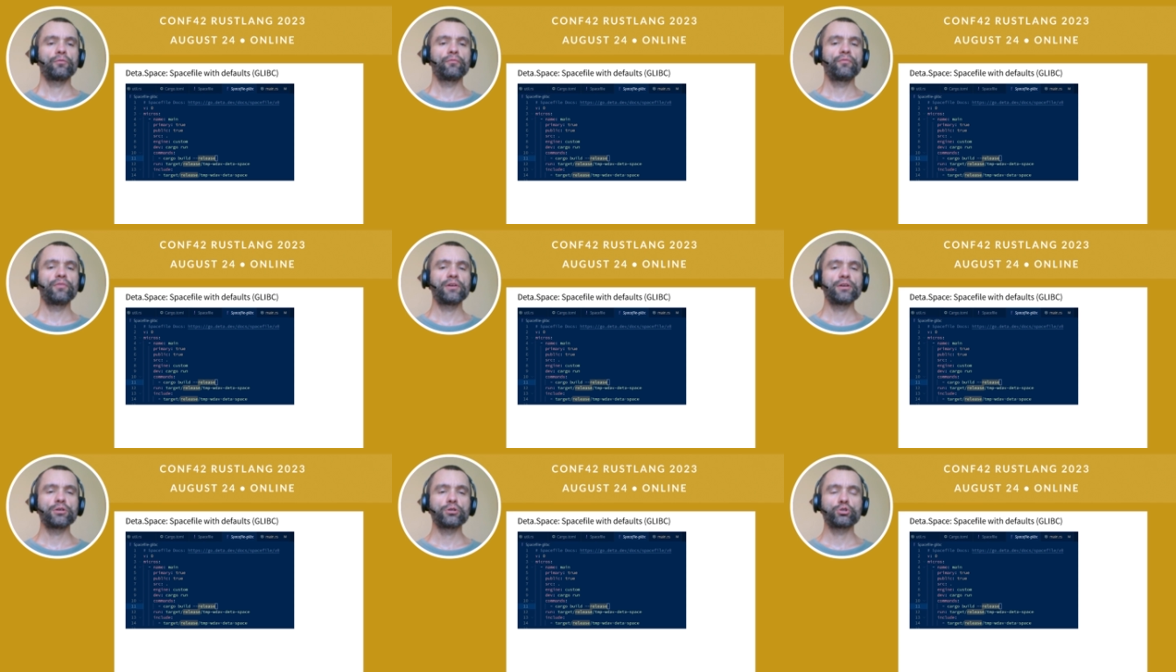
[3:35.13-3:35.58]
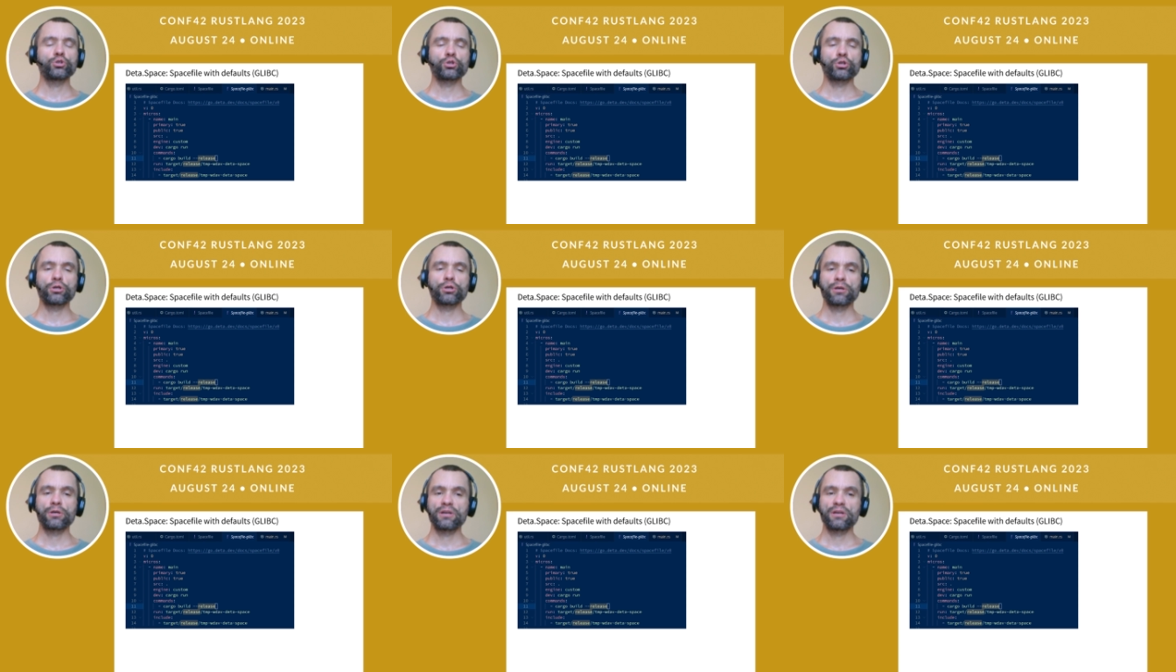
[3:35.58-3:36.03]

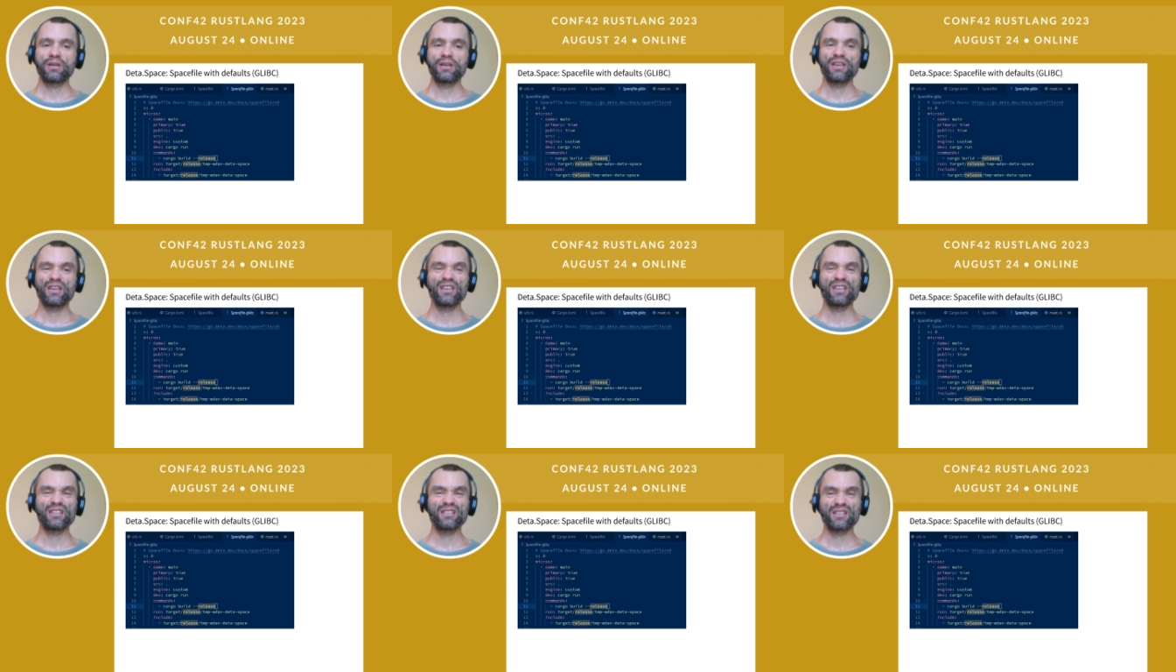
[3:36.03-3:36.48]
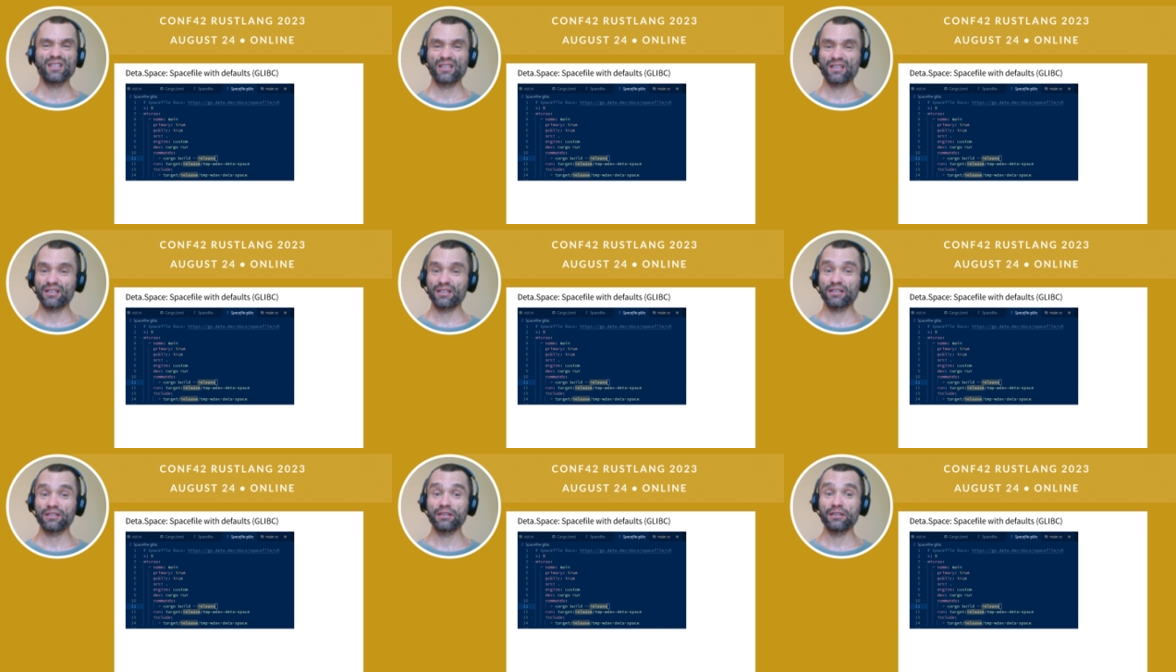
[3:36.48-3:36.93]
which is
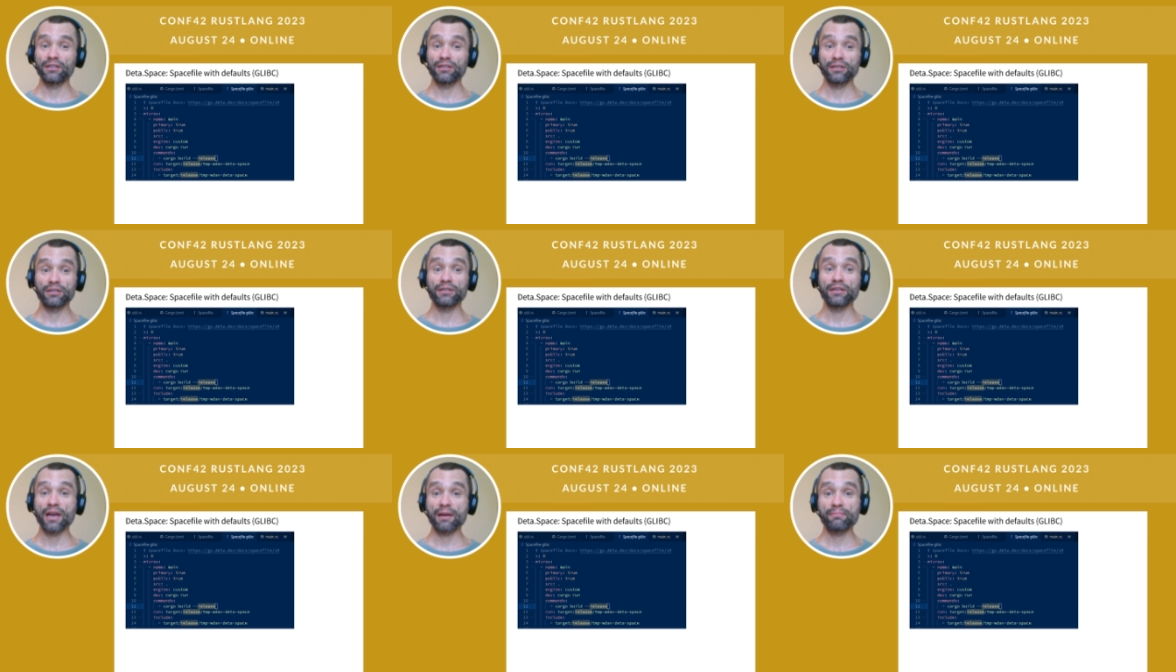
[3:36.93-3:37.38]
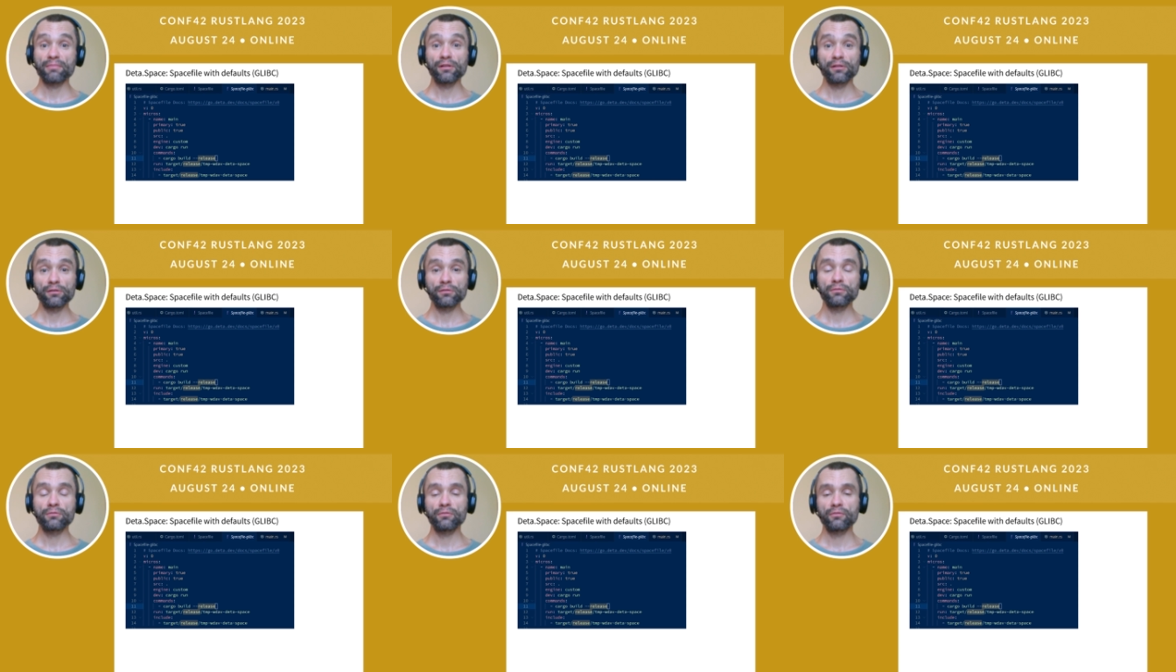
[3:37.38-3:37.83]
a
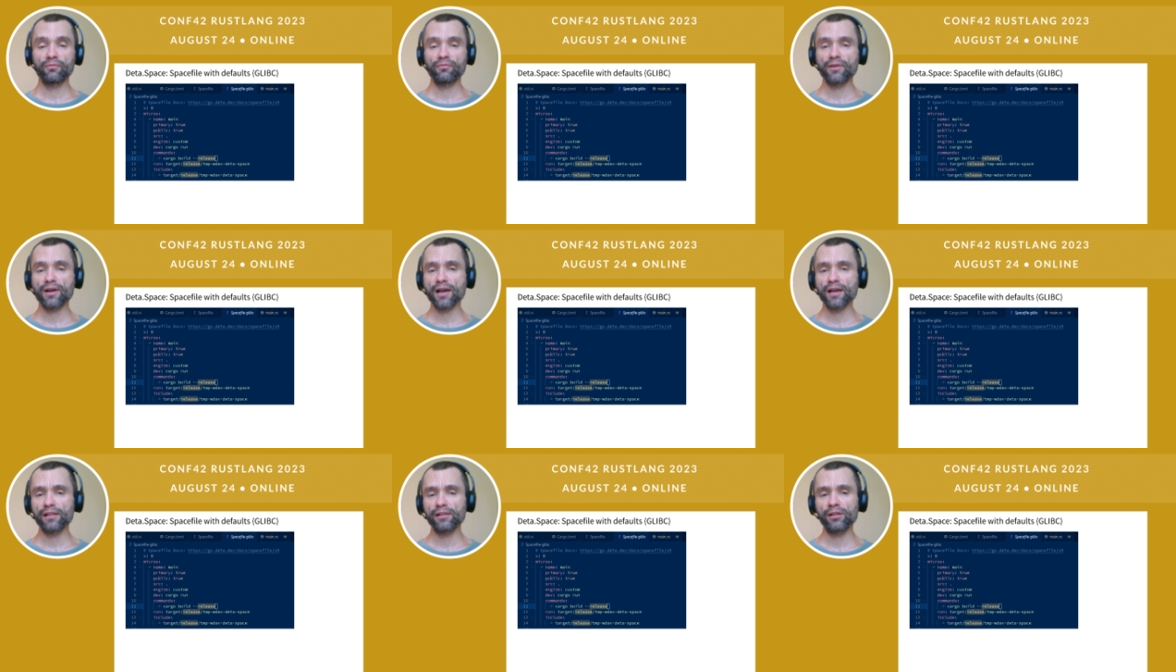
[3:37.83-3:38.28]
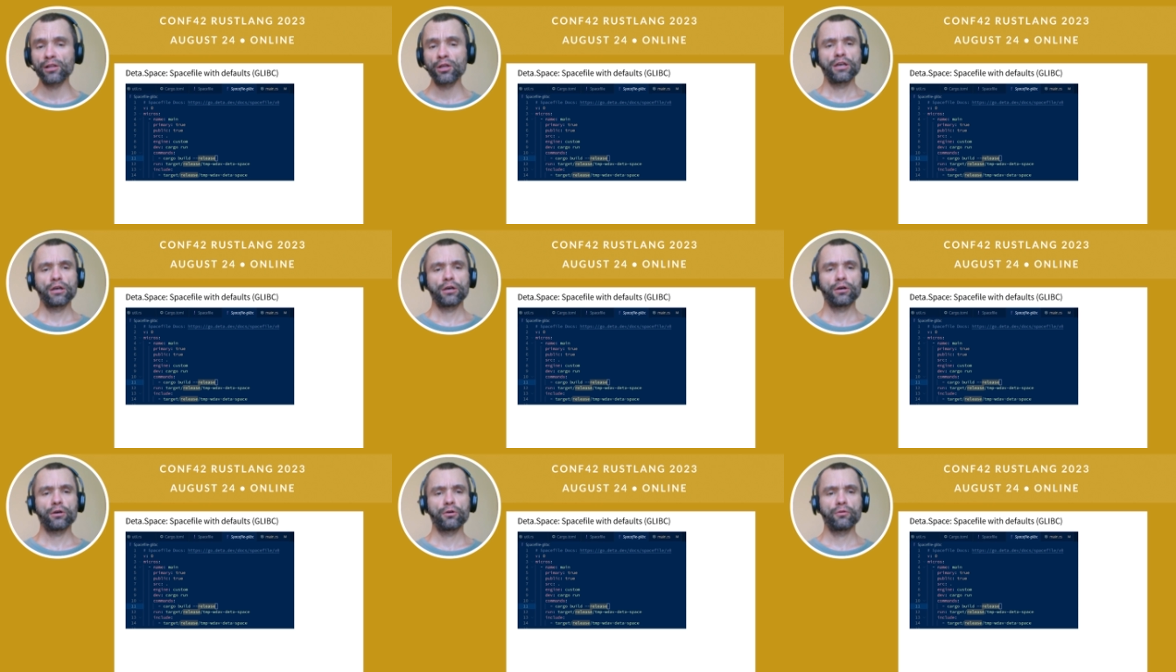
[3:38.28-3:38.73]
YAML file
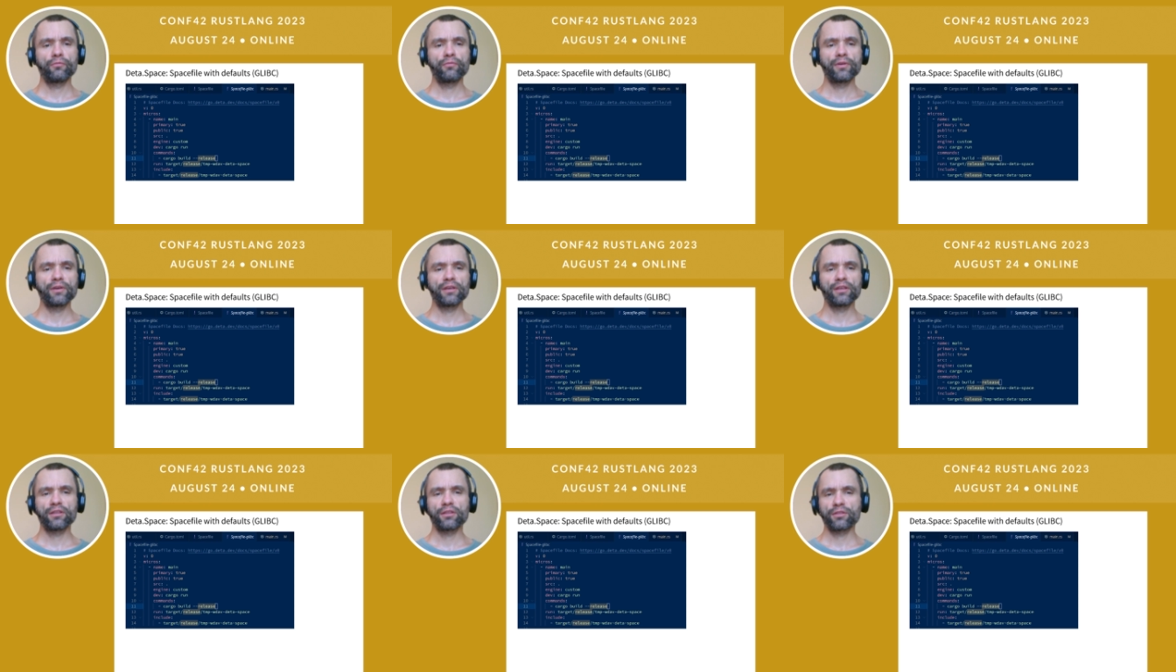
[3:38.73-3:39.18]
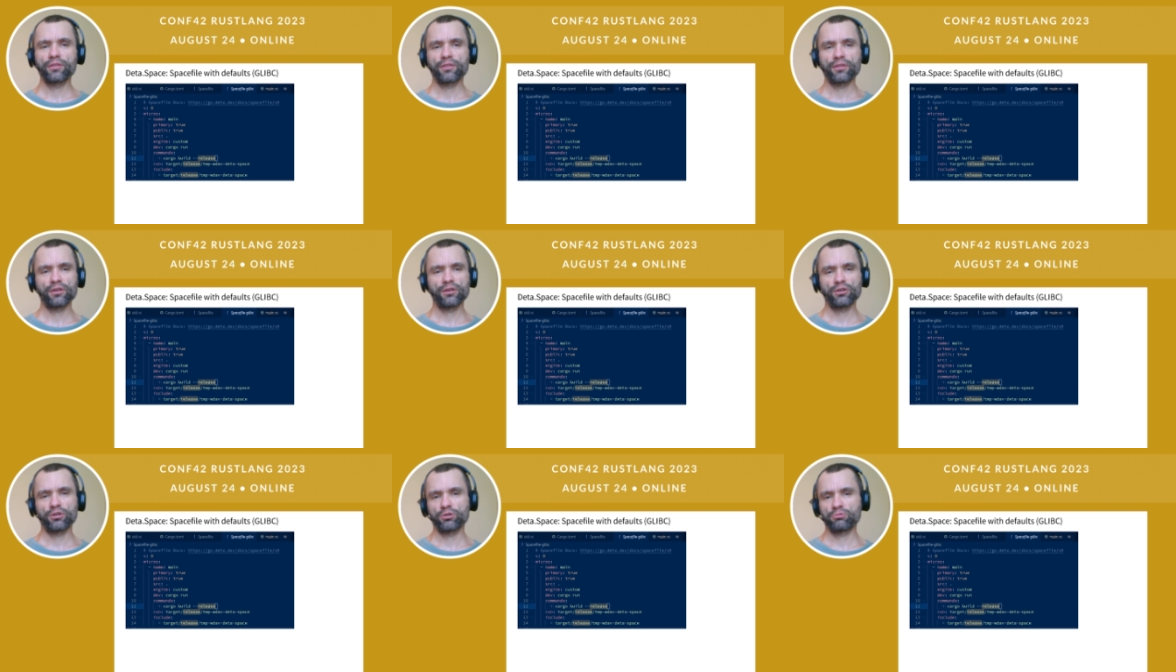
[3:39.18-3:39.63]
with
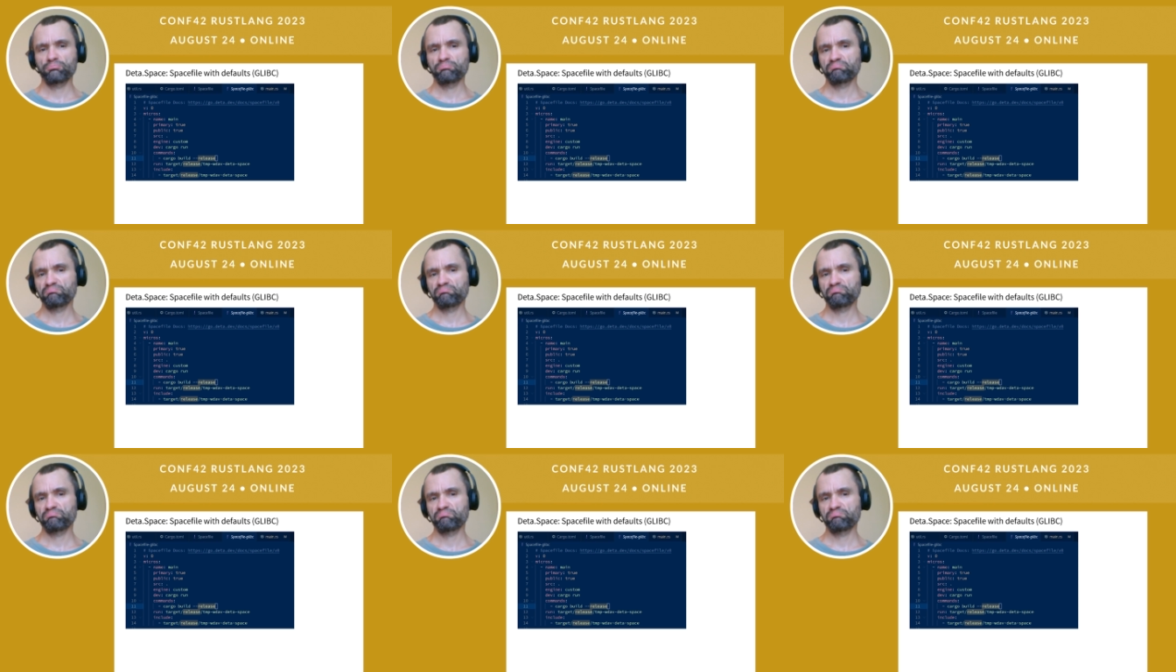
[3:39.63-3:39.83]
uh,